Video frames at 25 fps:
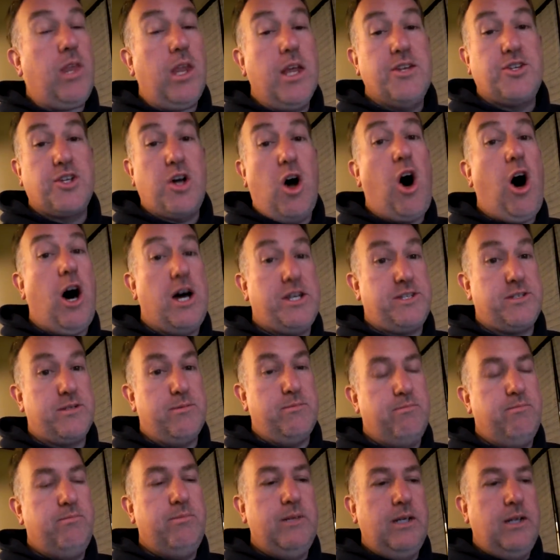It's
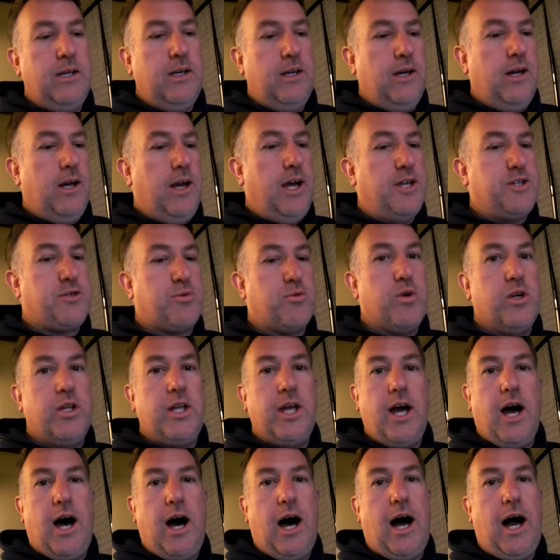awesome. It's
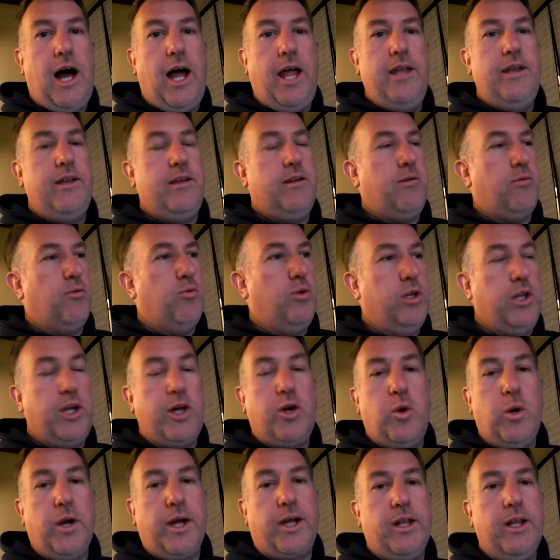really hot, really
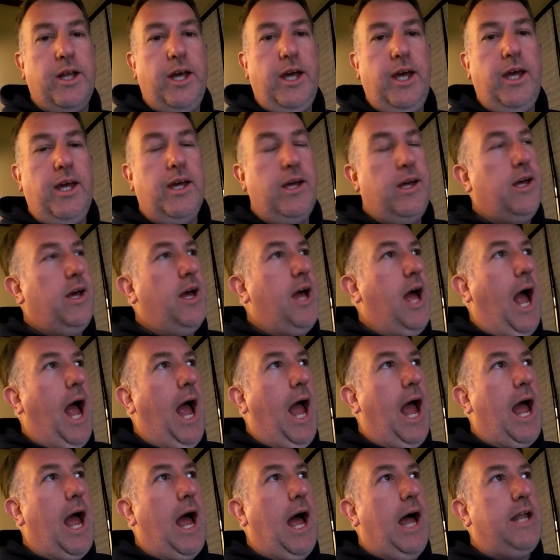quickly,
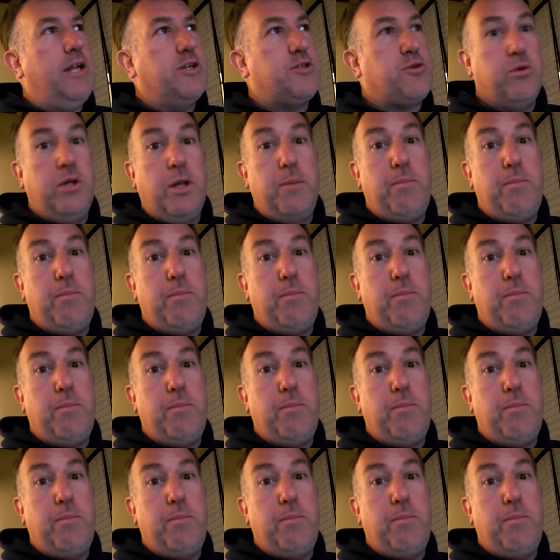and it's really